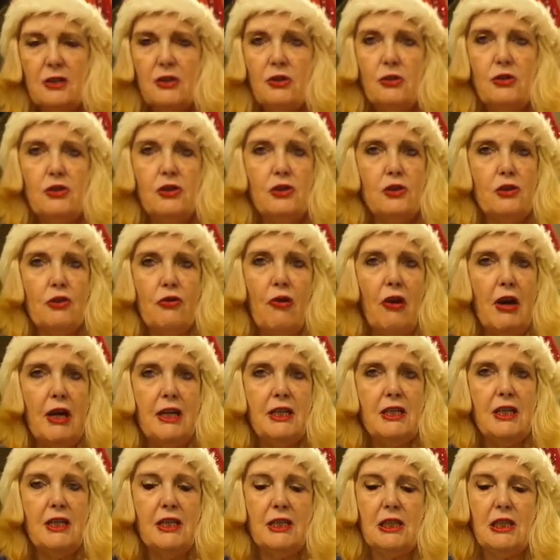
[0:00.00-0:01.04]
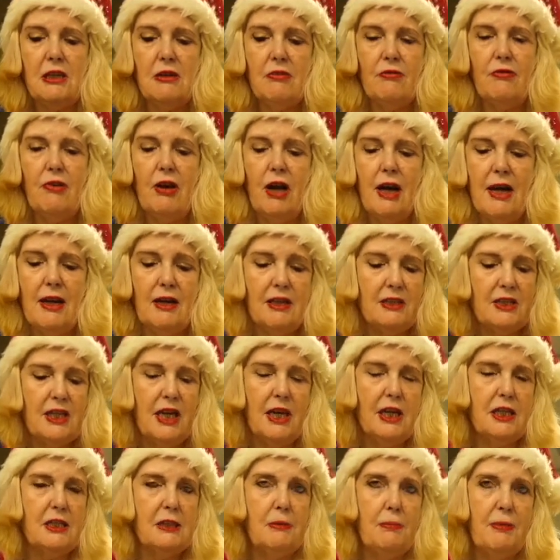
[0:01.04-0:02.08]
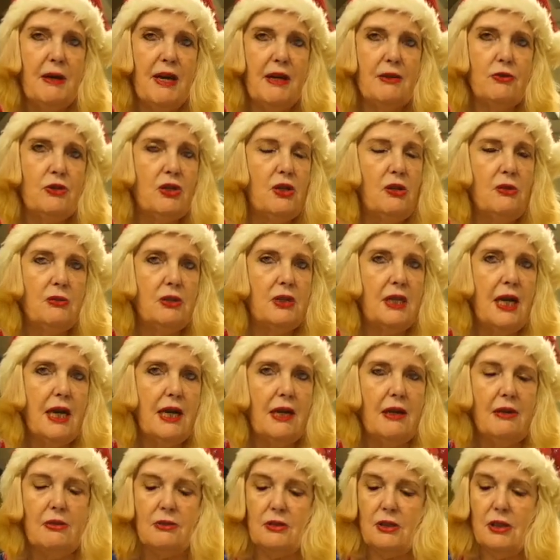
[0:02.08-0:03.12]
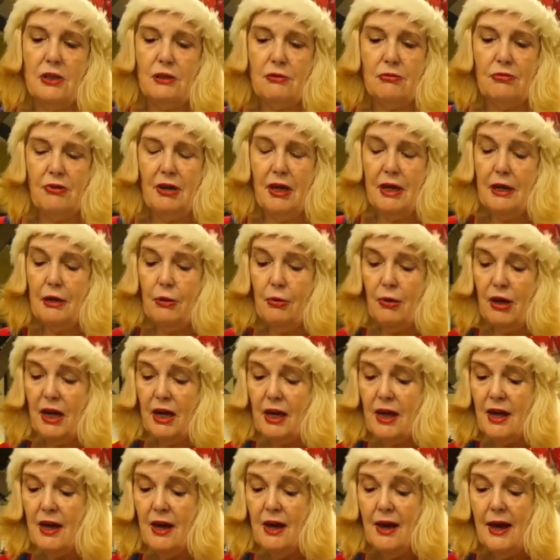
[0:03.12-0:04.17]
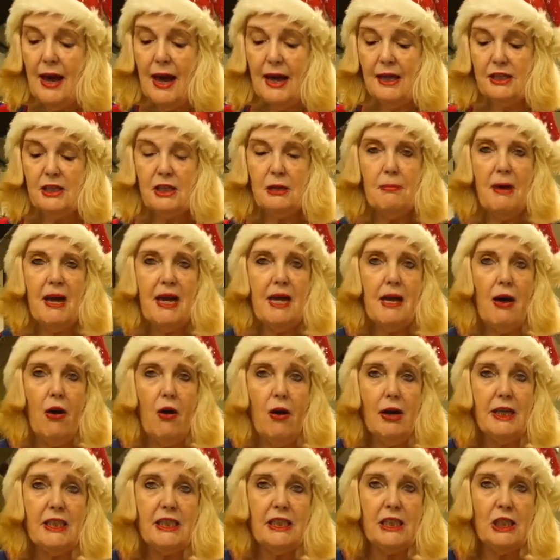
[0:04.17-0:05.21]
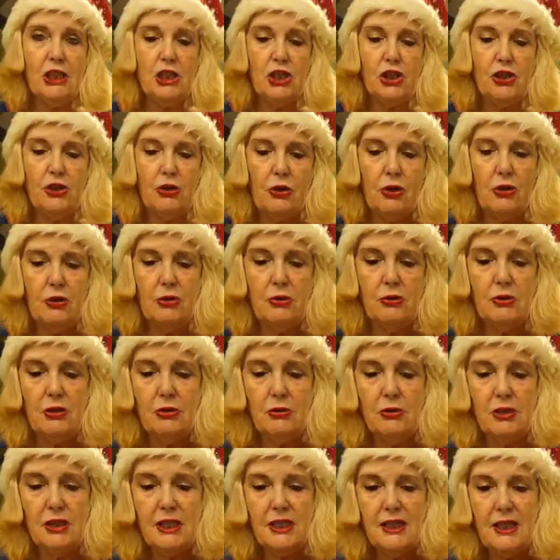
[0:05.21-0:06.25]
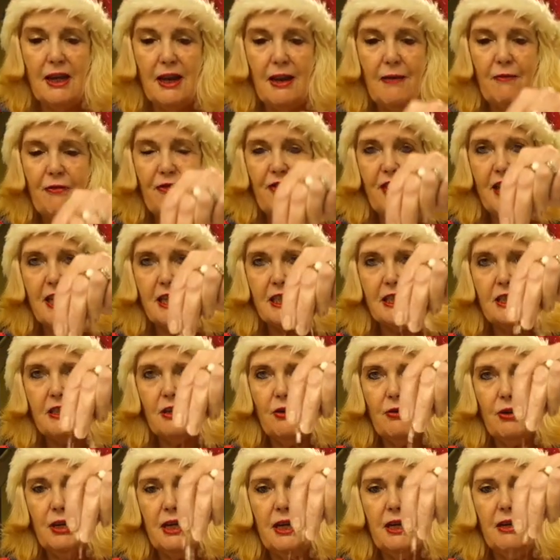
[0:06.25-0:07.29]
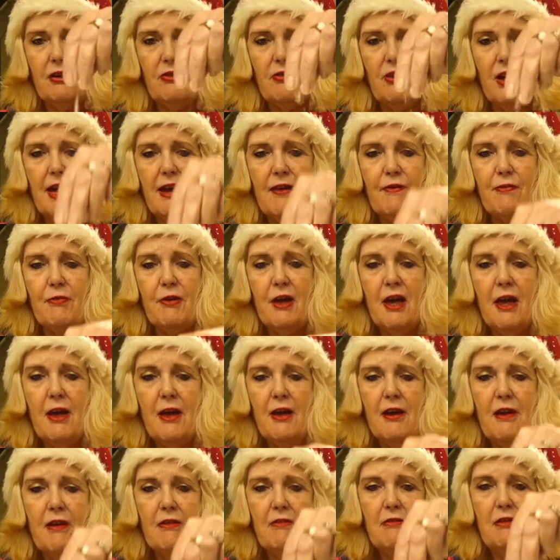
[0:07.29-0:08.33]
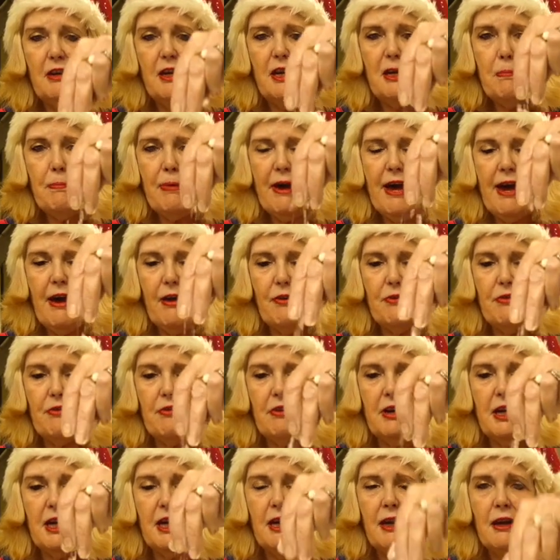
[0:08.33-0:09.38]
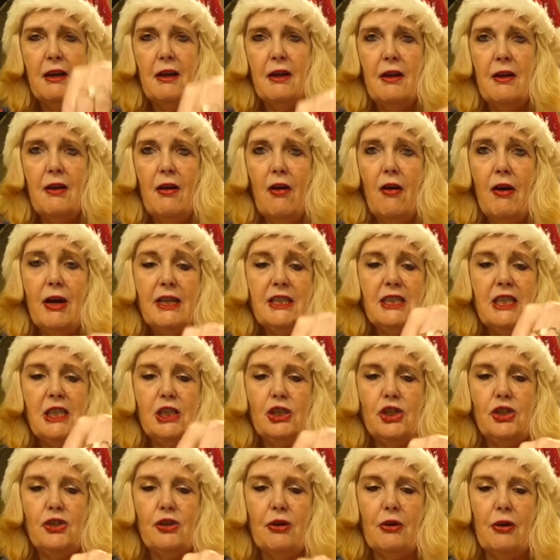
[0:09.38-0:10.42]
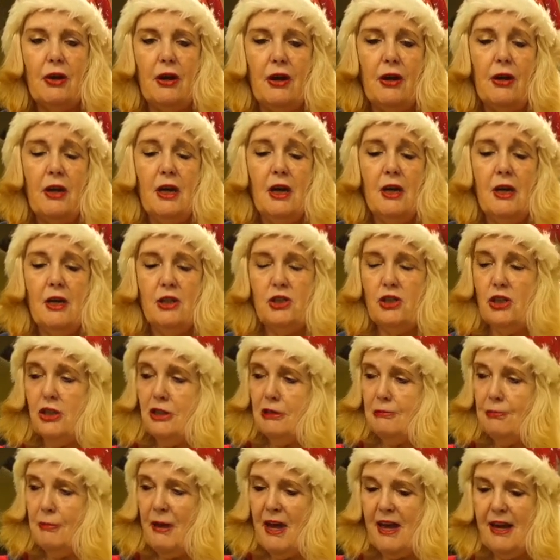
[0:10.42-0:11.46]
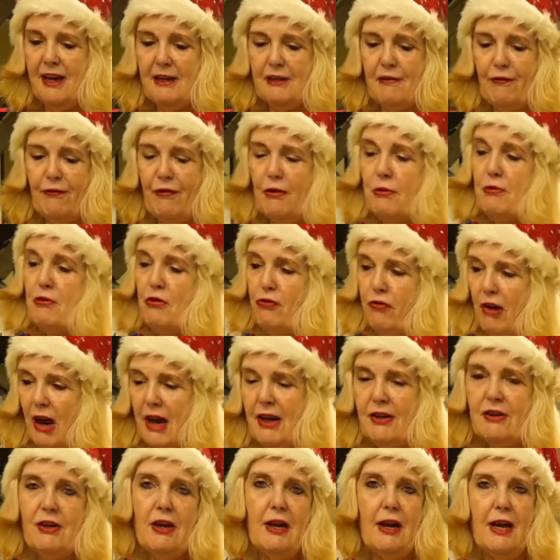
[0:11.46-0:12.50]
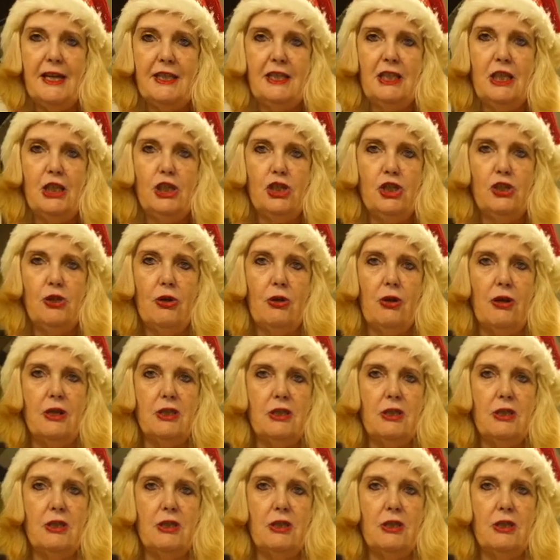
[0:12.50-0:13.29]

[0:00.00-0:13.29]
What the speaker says: So you just grind it to the right. It takes about 2 seconds. It's really quick. And to make icing sugar, you do the same thing. So here I have really powdery icing sugar, just made from granulated sugar.